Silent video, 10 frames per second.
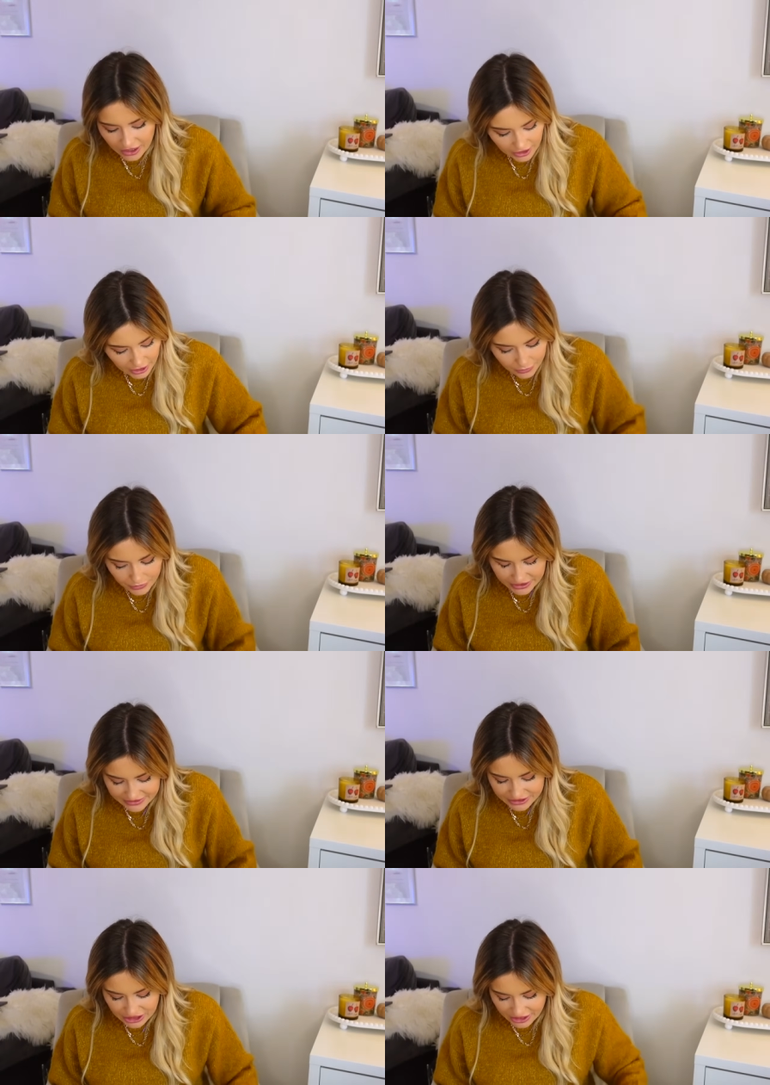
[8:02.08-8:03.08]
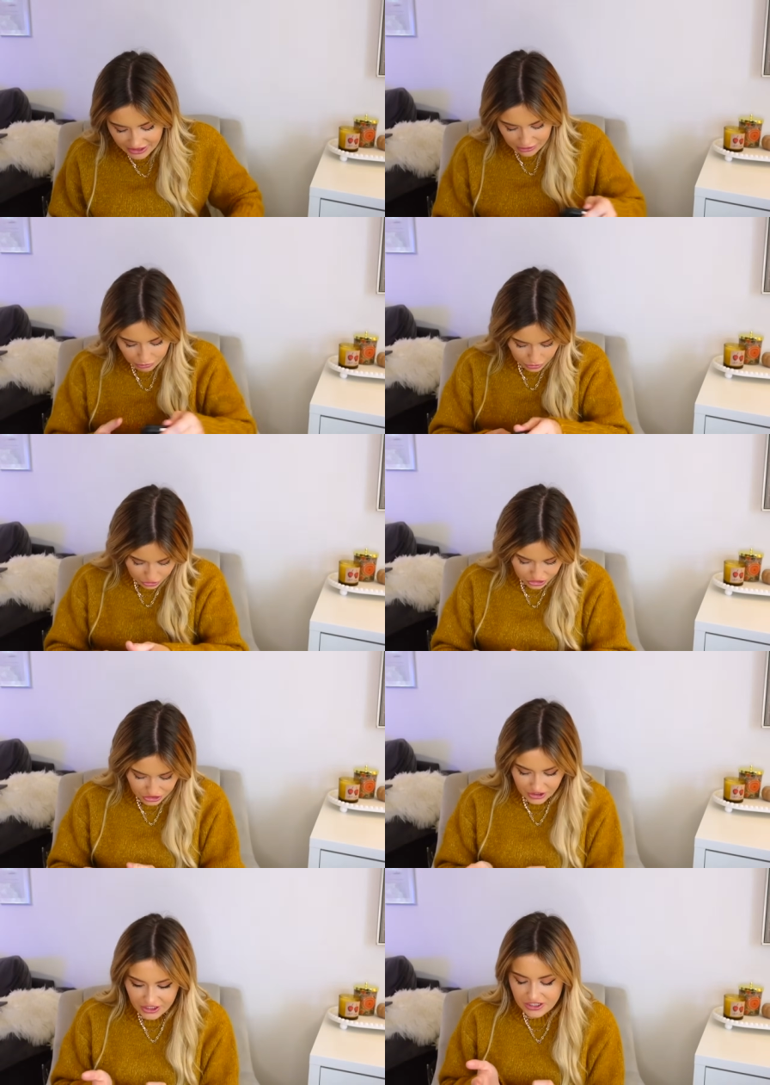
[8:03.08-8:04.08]
Let's check how
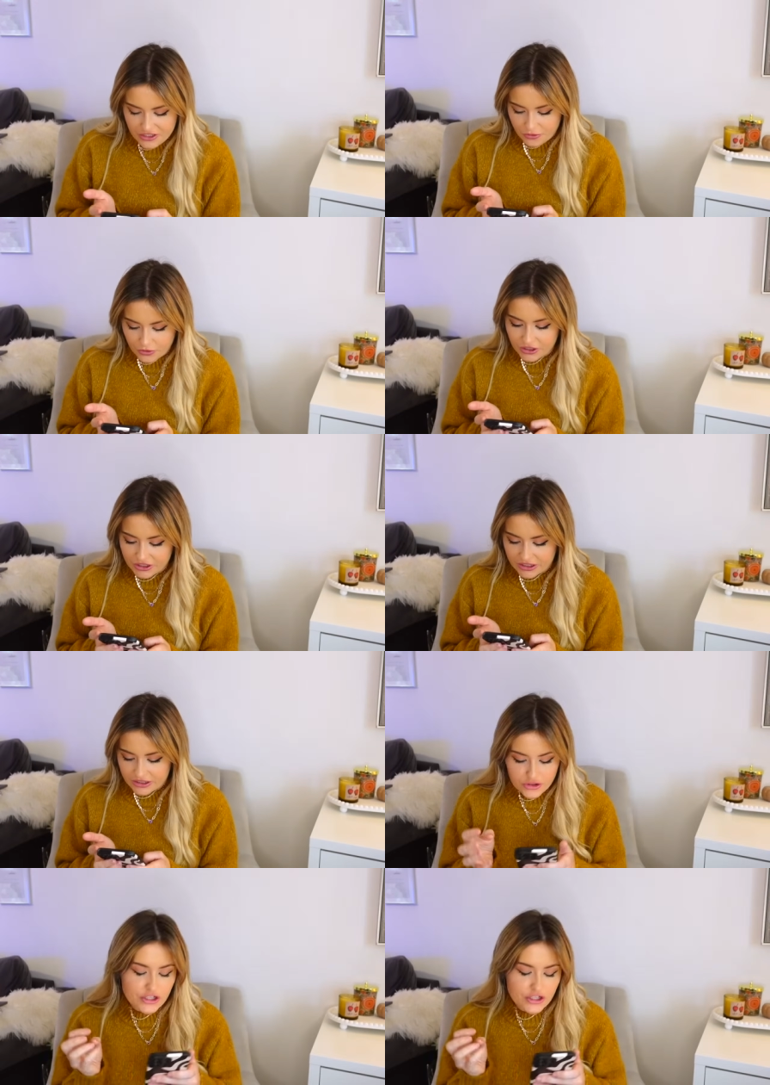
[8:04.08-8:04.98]
much these were.